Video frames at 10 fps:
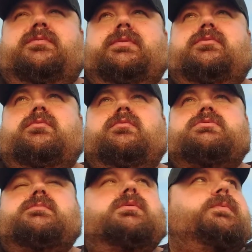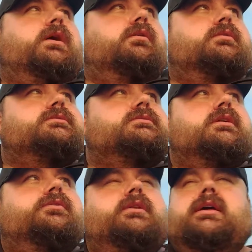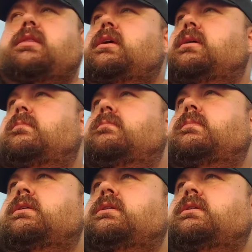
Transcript: We've been throwing some Rapalas, nothing on them.